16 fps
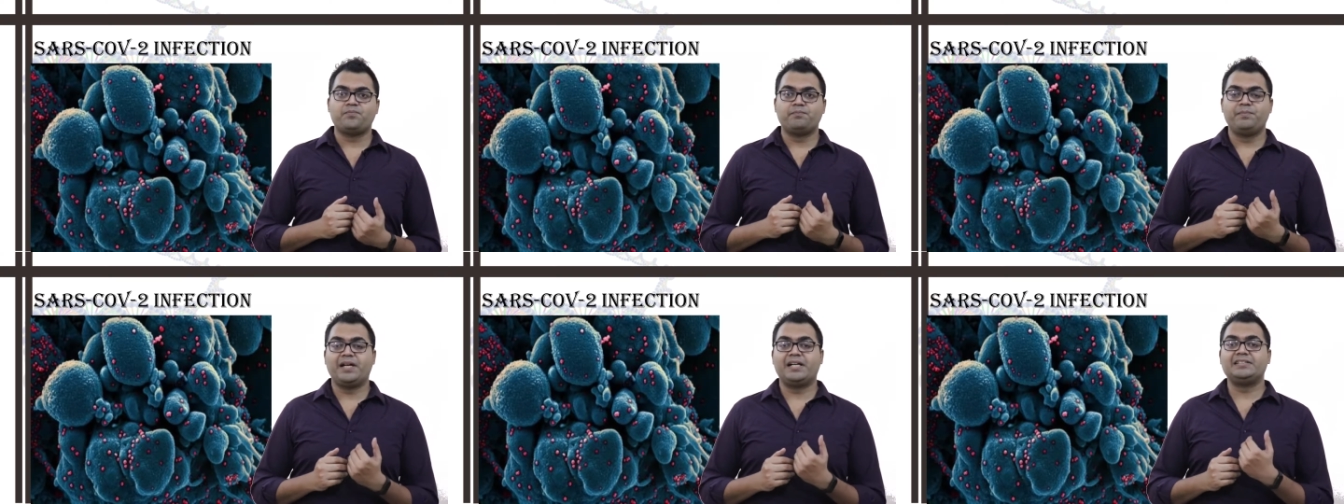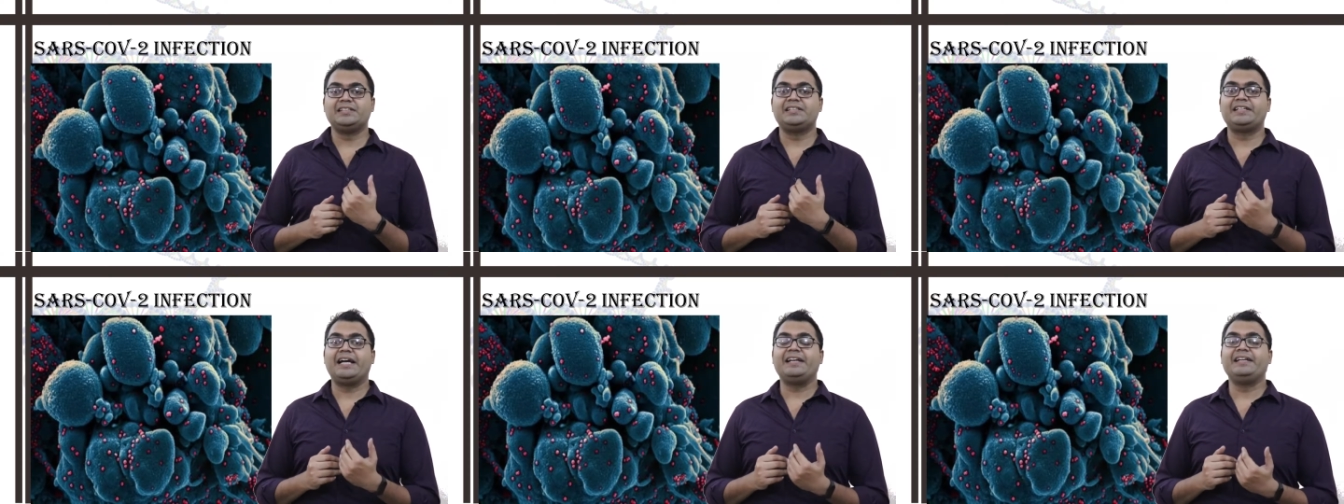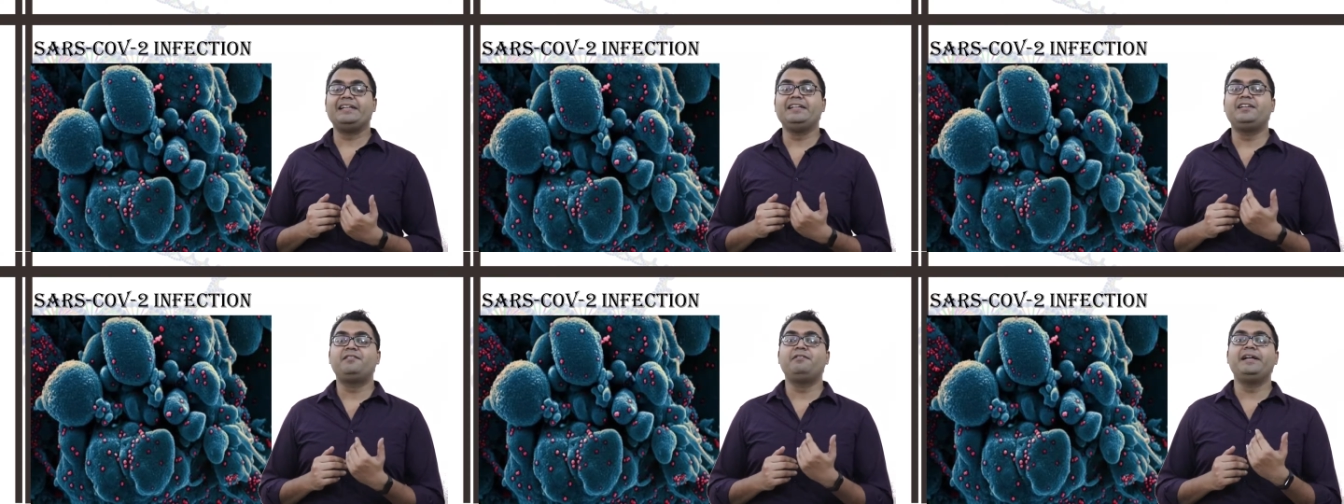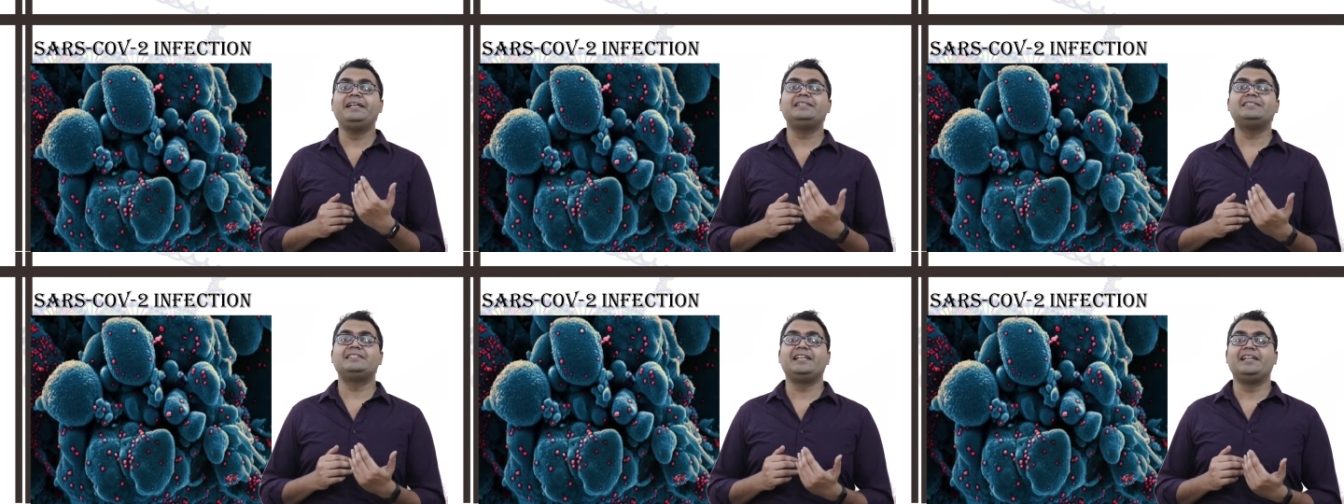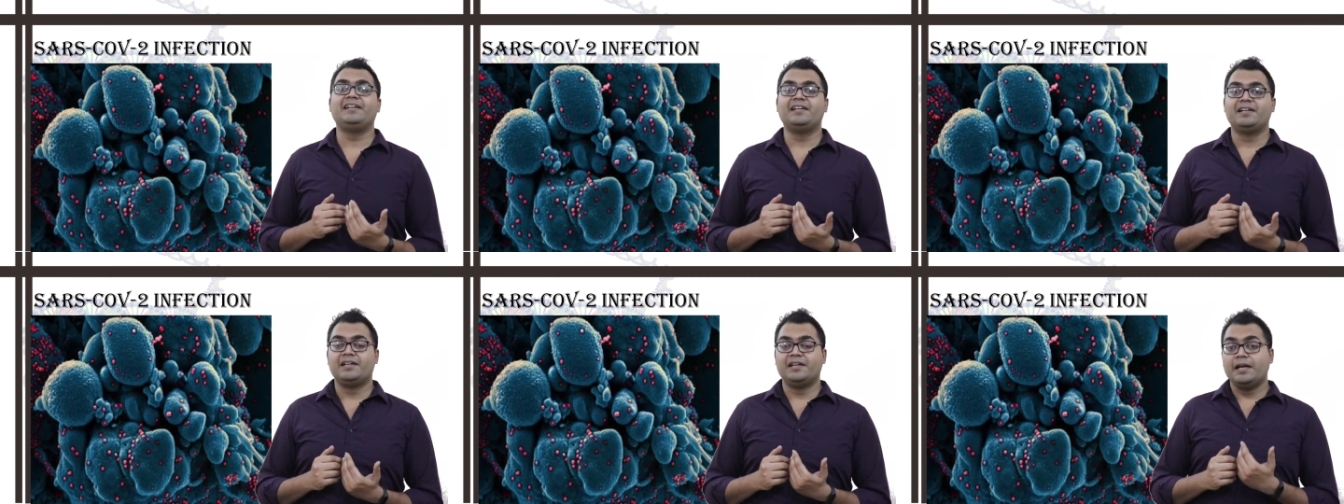because it can increase the
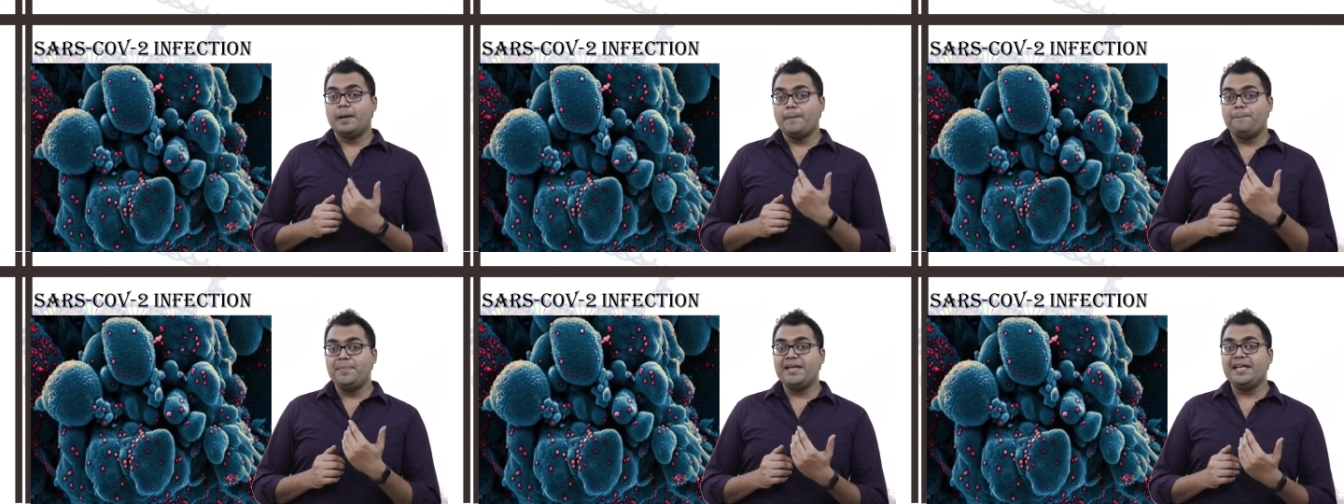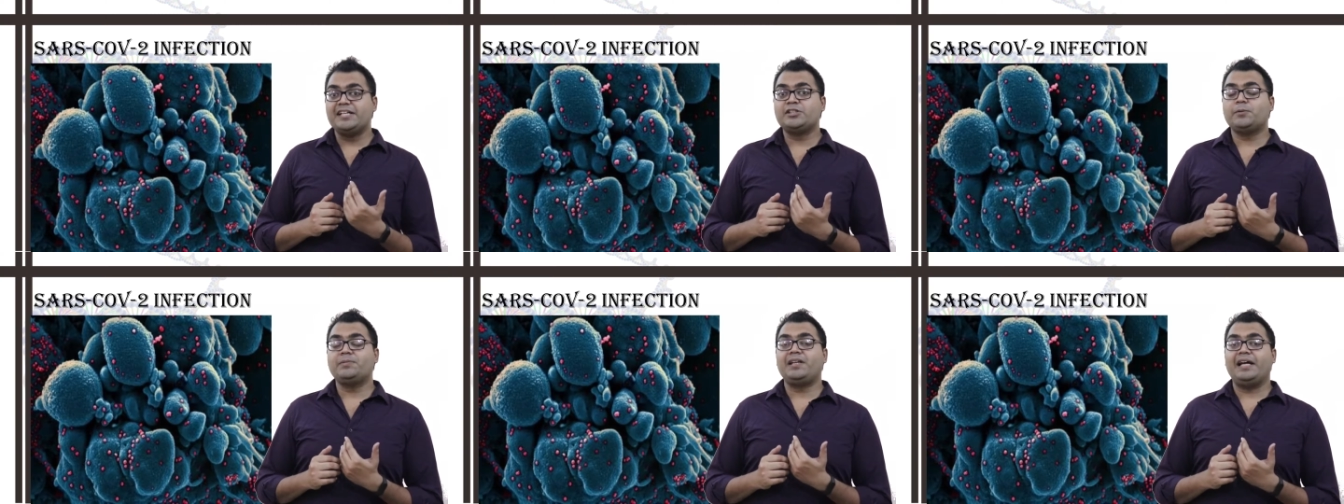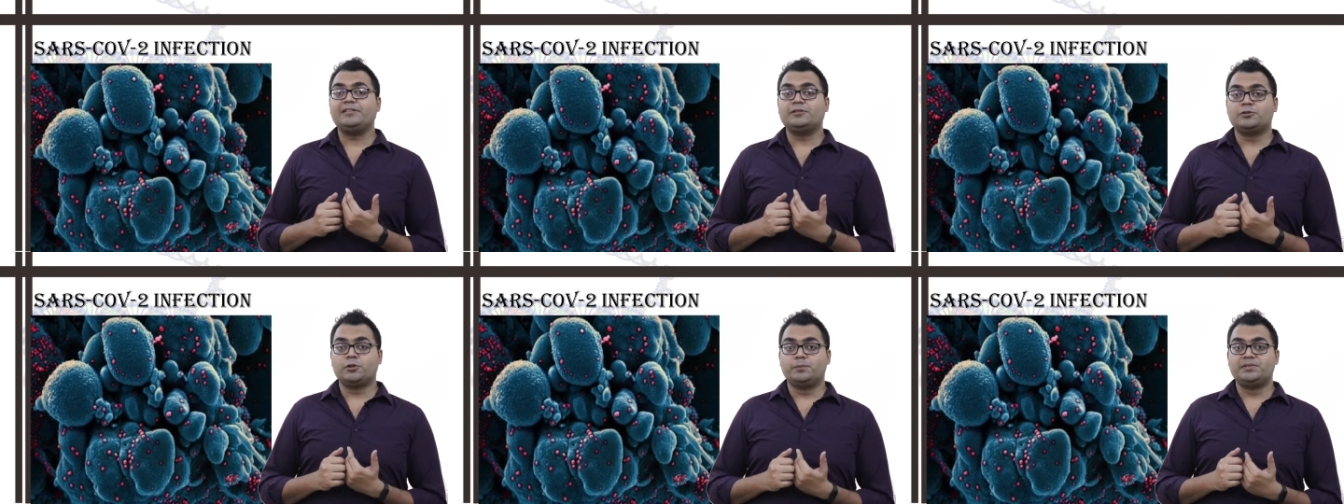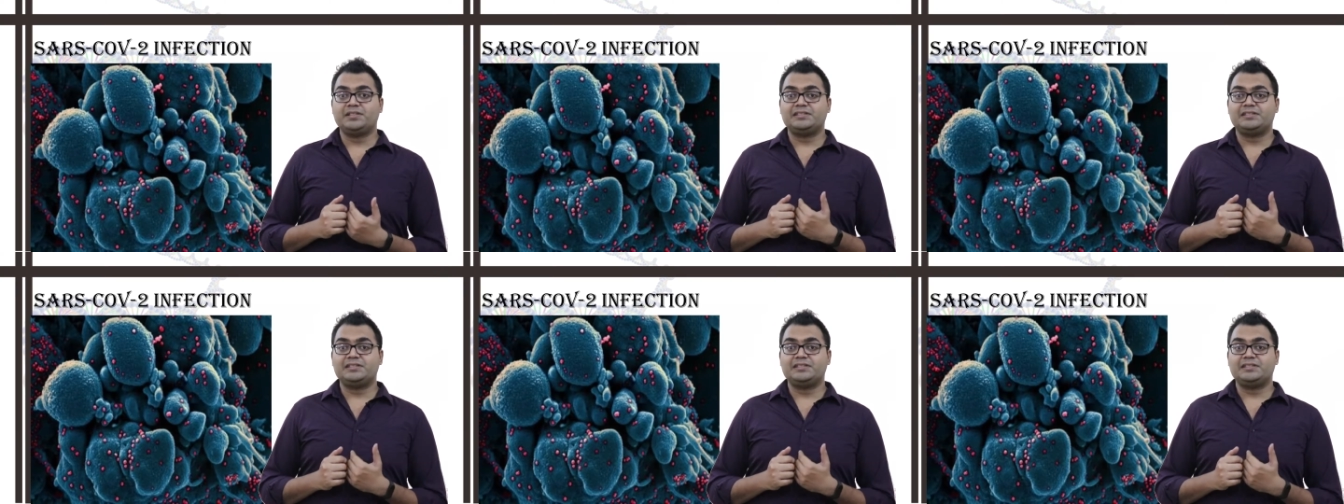pH of the lysosomes.